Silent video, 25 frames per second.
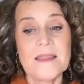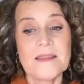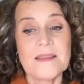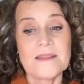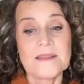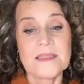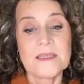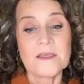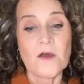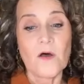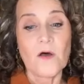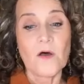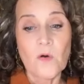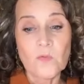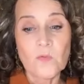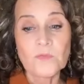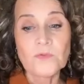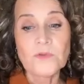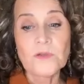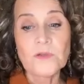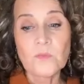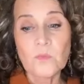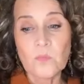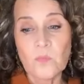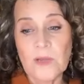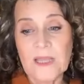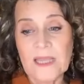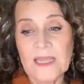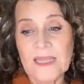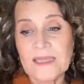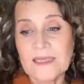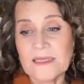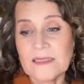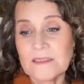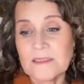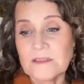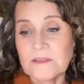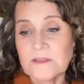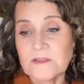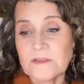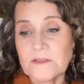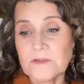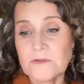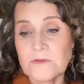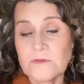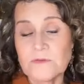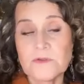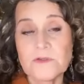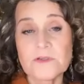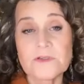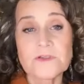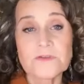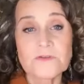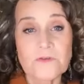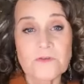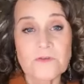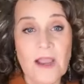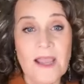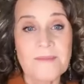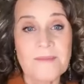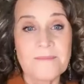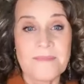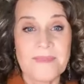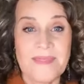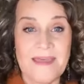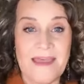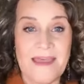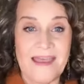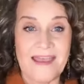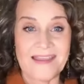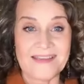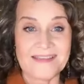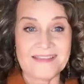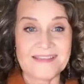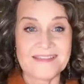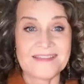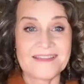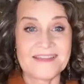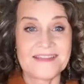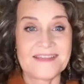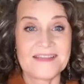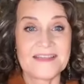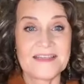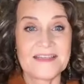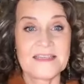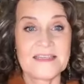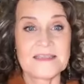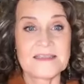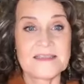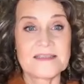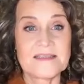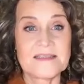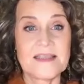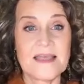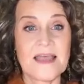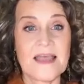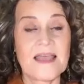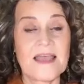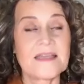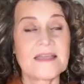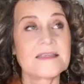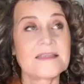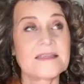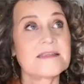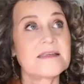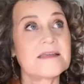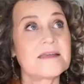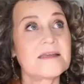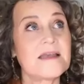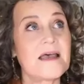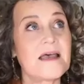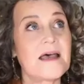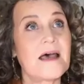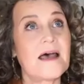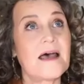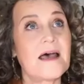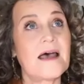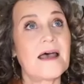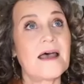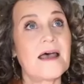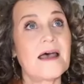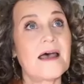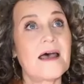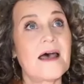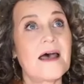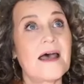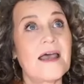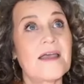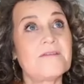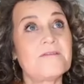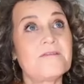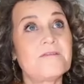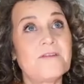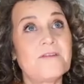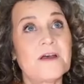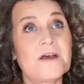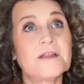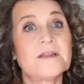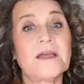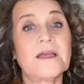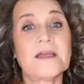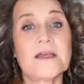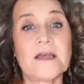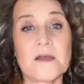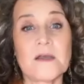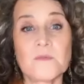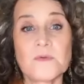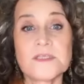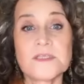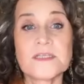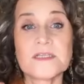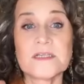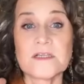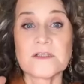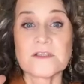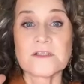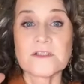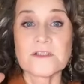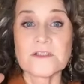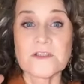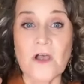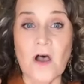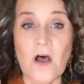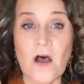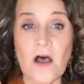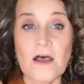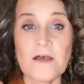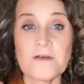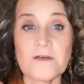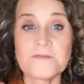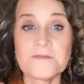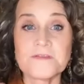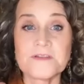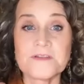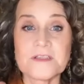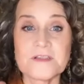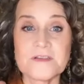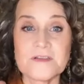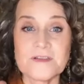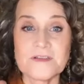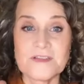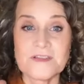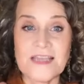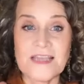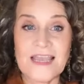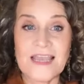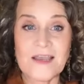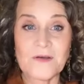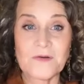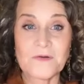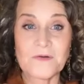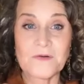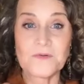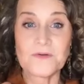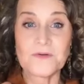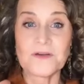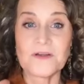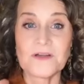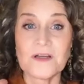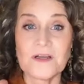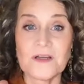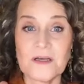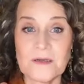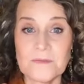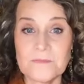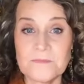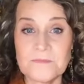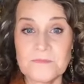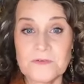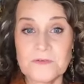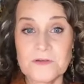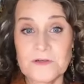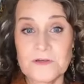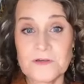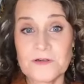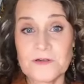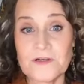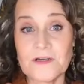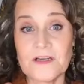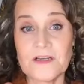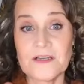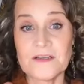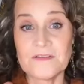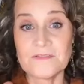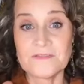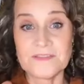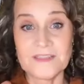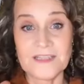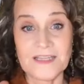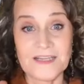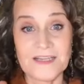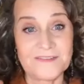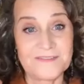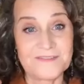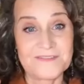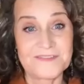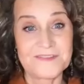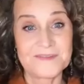The only way to describe that is that I felt like I was in a soft, down comforter of love